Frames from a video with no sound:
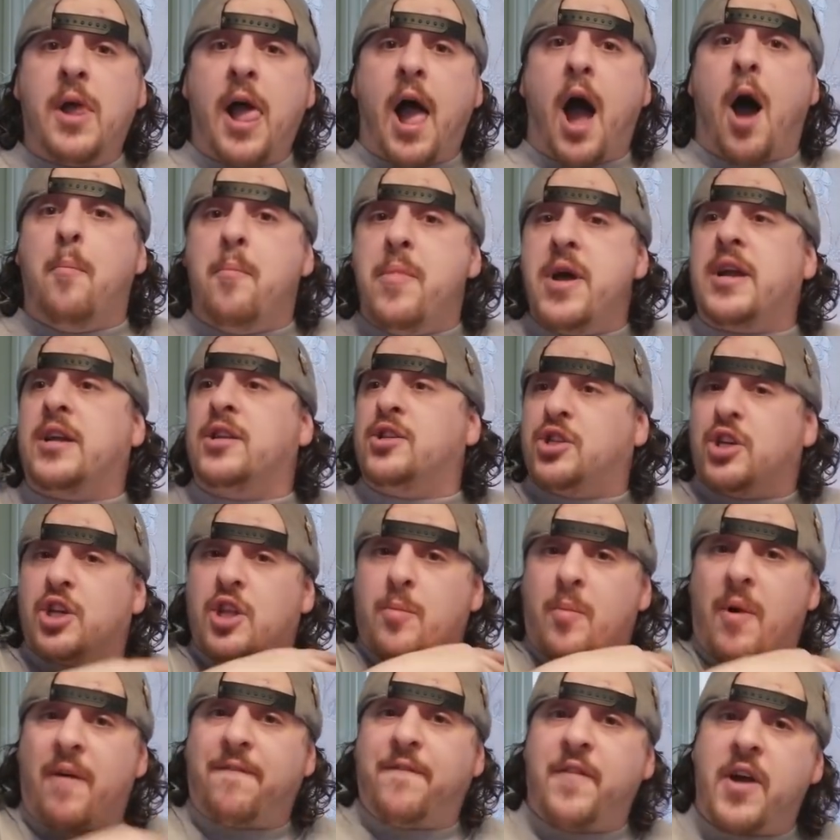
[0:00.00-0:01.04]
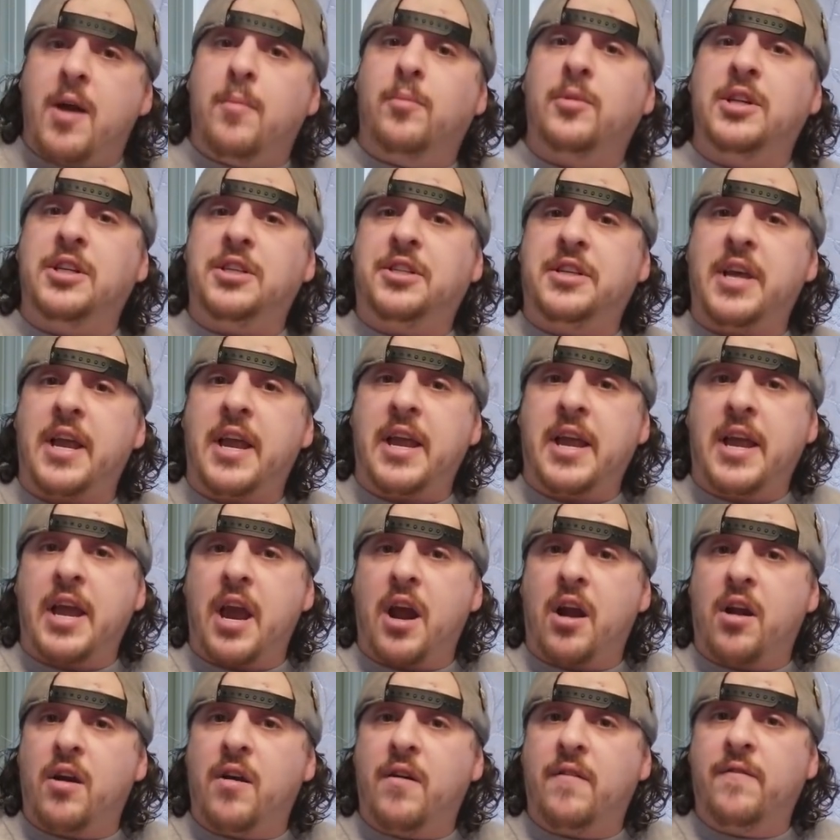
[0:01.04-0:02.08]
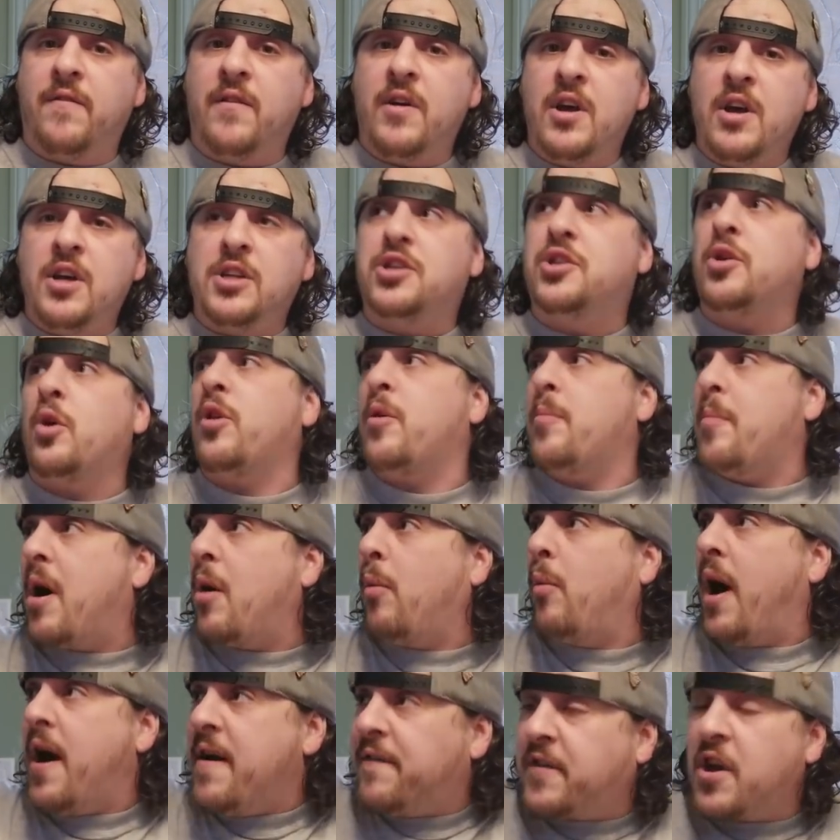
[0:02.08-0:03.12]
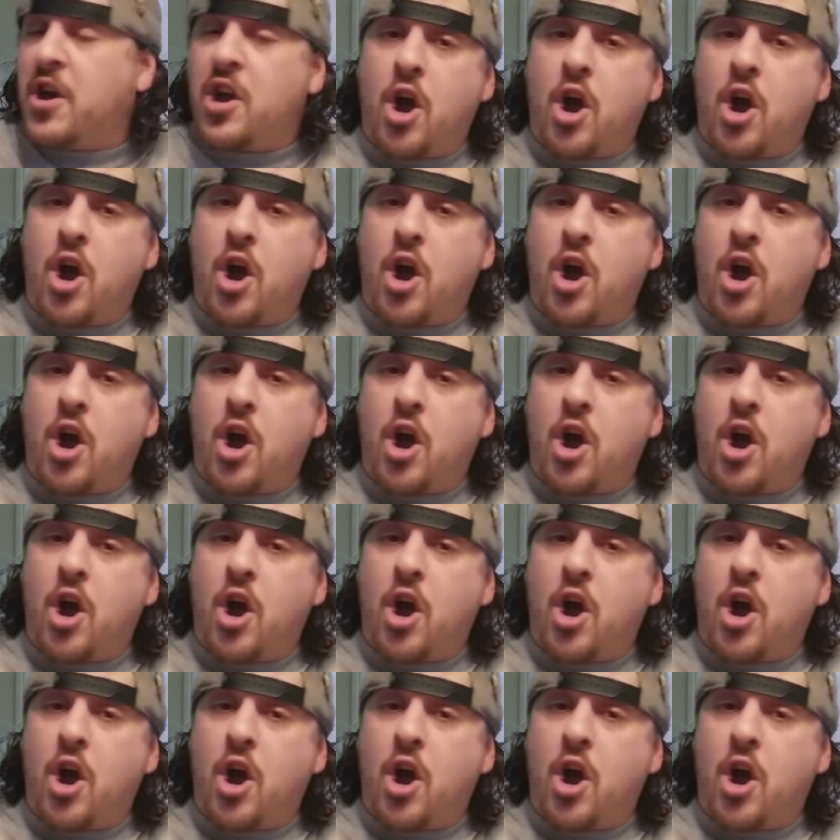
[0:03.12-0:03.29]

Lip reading: I'm making sure that my family is taken care of so that my wife can